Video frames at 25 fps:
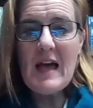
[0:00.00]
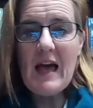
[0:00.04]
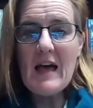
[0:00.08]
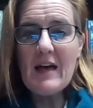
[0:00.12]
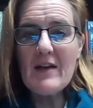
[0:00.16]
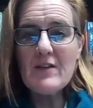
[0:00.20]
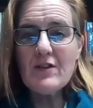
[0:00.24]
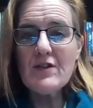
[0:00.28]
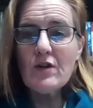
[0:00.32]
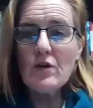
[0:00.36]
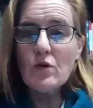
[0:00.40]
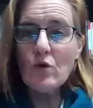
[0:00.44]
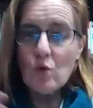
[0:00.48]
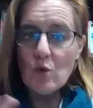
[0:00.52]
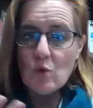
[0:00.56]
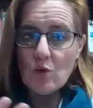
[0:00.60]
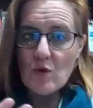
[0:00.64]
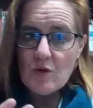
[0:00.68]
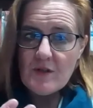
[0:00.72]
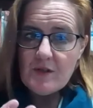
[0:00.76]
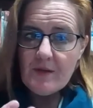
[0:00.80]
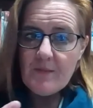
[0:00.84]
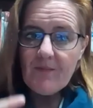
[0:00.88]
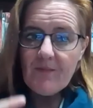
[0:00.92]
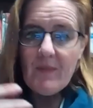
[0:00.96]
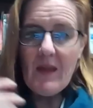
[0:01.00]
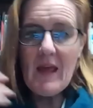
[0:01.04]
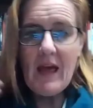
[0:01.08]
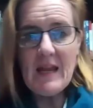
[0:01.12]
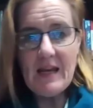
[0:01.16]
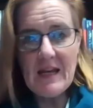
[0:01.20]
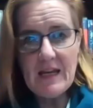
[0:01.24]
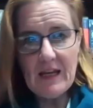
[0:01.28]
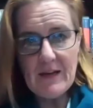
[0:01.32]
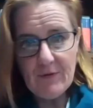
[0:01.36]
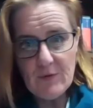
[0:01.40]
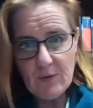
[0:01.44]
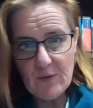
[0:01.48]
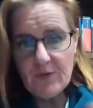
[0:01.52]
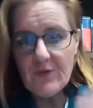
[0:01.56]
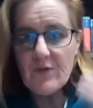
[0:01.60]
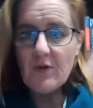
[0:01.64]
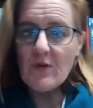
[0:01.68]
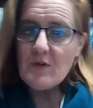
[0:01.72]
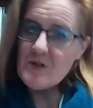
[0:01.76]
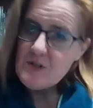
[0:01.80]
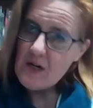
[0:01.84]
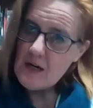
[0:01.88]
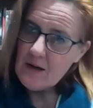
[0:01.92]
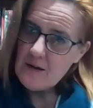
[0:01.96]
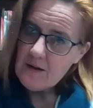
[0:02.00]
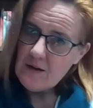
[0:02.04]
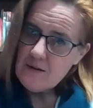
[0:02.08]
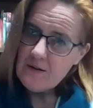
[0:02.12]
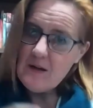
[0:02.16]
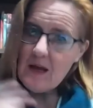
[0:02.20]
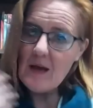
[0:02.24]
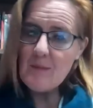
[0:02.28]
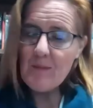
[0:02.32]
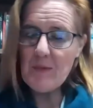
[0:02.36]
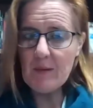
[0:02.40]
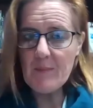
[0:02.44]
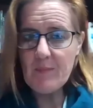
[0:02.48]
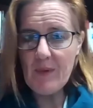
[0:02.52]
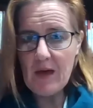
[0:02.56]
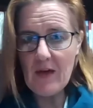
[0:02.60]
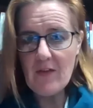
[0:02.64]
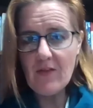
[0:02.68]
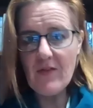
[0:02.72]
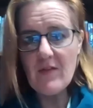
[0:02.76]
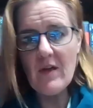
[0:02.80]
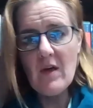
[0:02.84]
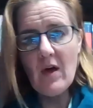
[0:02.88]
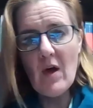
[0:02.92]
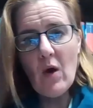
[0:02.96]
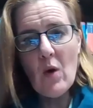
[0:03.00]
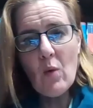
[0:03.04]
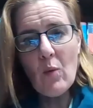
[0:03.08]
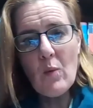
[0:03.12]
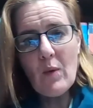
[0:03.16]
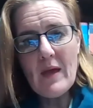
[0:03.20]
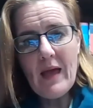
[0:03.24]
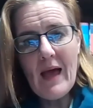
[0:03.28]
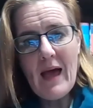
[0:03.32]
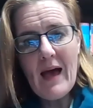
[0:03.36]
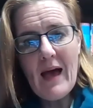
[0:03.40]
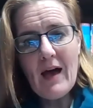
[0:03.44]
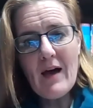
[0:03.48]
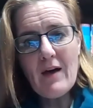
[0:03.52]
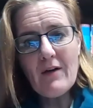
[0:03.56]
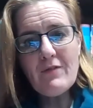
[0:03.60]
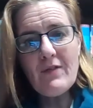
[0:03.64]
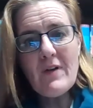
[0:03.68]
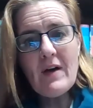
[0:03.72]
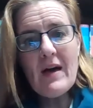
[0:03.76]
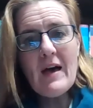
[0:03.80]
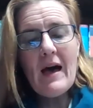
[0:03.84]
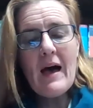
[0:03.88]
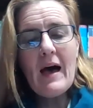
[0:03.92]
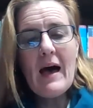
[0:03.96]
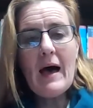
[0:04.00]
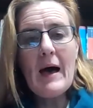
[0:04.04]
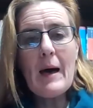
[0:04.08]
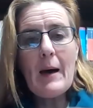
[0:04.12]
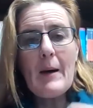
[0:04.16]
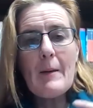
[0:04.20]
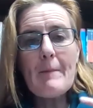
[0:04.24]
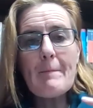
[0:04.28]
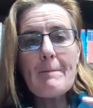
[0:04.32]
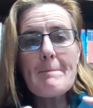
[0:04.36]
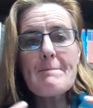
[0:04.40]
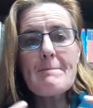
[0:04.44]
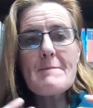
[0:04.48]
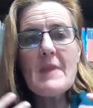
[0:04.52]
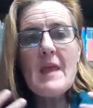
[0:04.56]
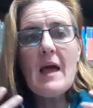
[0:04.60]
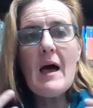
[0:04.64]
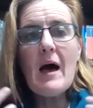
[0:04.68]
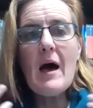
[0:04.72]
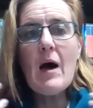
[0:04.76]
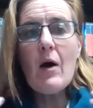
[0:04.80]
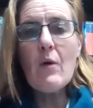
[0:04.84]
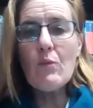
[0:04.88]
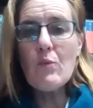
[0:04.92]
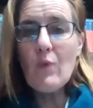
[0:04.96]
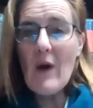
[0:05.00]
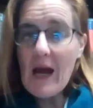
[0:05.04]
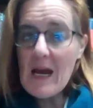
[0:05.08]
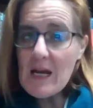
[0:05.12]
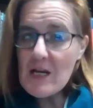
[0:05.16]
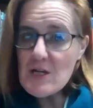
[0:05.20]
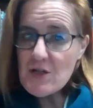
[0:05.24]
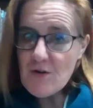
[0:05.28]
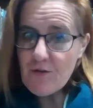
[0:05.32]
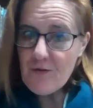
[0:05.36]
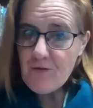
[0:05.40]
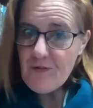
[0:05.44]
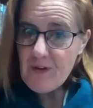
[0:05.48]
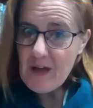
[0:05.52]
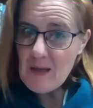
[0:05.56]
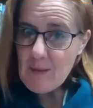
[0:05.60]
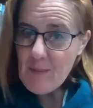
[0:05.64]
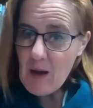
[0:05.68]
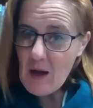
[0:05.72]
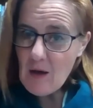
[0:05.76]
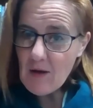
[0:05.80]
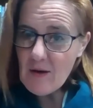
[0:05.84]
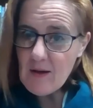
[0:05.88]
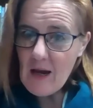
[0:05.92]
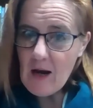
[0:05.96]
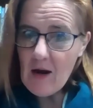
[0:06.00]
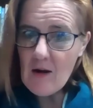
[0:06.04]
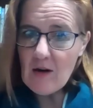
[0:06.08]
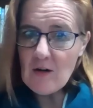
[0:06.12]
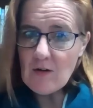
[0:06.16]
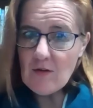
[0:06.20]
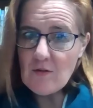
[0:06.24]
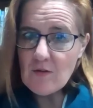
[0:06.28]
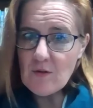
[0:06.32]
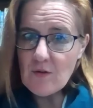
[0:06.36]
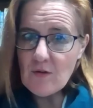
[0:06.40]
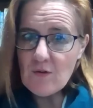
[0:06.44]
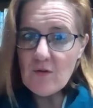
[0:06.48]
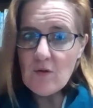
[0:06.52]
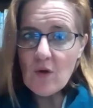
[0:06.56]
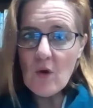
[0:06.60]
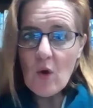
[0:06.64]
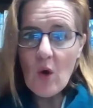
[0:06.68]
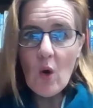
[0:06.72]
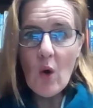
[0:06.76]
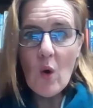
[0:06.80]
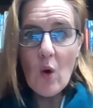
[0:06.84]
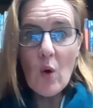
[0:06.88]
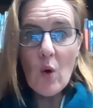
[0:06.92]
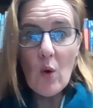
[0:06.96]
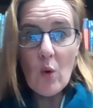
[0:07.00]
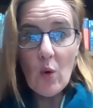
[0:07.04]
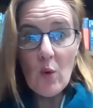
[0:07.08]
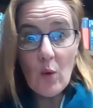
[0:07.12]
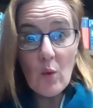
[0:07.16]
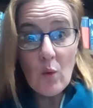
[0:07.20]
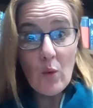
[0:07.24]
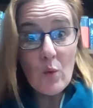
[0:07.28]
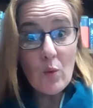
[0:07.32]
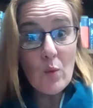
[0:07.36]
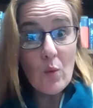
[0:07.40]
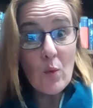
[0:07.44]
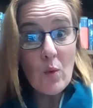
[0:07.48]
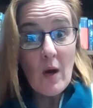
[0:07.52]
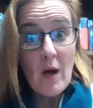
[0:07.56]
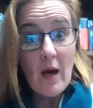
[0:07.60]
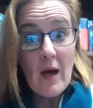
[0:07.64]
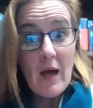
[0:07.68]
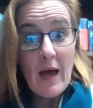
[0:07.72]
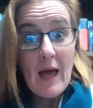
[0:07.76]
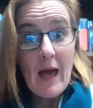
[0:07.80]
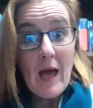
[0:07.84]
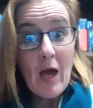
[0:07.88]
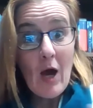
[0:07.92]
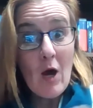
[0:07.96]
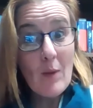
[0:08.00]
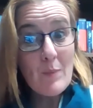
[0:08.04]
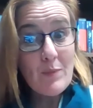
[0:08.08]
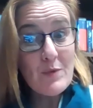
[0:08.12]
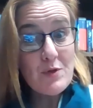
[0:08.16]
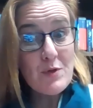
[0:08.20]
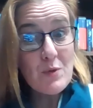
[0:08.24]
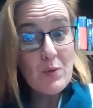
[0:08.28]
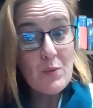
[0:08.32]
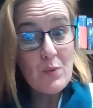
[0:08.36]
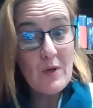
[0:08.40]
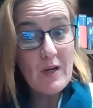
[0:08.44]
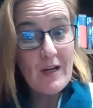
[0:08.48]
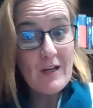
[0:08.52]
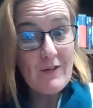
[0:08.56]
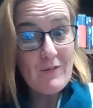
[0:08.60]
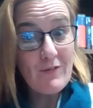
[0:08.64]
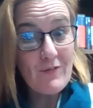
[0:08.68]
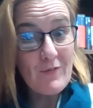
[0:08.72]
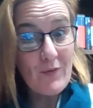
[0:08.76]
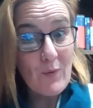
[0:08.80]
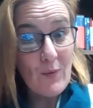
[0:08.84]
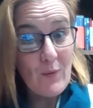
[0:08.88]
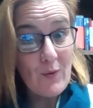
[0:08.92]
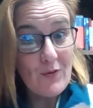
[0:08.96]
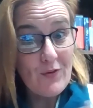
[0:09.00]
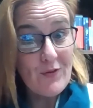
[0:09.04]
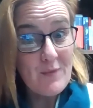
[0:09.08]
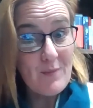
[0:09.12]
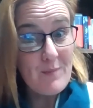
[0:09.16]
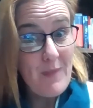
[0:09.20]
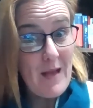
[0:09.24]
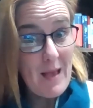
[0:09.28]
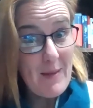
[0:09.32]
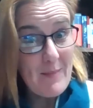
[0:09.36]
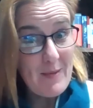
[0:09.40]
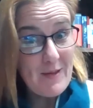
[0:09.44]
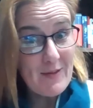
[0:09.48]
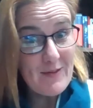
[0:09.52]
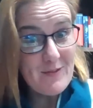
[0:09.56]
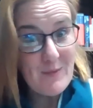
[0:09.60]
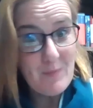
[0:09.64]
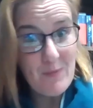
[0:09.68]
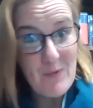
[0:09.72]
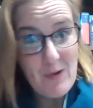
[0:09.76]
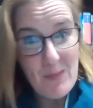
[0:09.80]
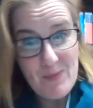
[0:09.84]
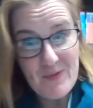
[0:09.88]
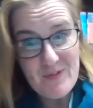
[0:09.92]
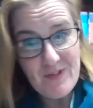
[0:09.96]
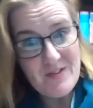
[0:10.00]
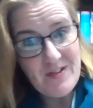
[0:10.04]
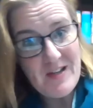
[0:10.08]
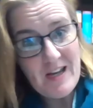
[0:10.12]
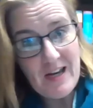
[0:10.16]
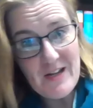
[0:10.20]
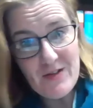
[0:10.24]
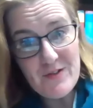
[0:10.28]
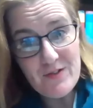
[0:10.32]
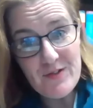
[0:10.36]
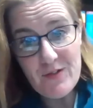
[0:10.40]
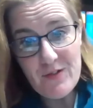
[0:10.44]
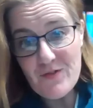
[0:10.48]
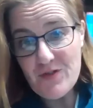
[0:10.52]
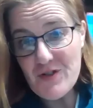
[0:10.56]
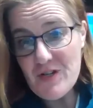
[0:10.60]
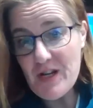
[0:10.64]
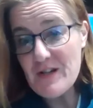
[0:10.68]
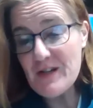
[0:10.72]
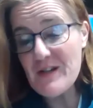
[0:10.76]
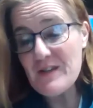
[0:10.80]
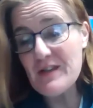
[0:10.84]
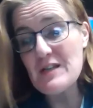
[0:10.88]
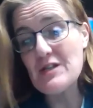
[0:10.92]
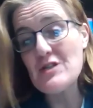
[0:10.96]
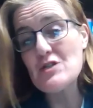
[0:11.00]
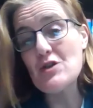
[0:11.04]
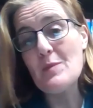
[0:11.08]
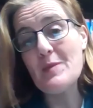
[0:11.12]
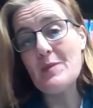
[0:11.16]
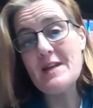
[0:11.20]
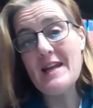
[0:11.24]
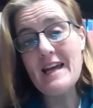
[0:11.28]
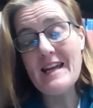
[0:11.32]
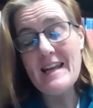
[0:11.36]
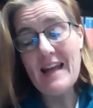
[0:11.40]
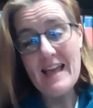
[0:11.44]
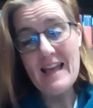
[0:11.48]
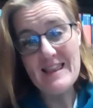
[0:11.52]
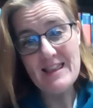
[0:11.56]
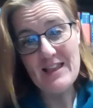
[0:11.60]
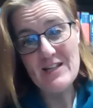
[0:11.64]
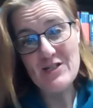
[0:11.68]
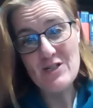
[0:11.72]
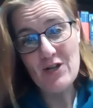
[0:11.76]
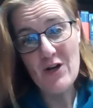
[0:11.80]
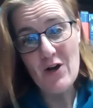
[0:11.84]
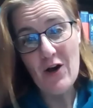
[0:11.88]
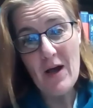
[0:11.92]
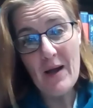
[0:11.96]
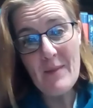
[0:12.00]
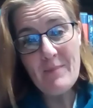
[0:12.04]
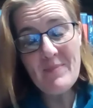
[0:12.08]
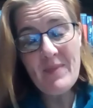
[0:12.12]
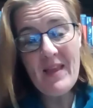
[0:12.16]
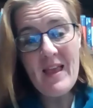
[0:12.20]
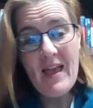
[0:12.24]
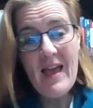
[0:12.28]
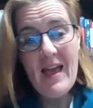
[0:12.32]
as good and evil, so Duncan and Macbeth. We have a range of female characters who help to reinforce maybe some representations of gender that dominate at the time.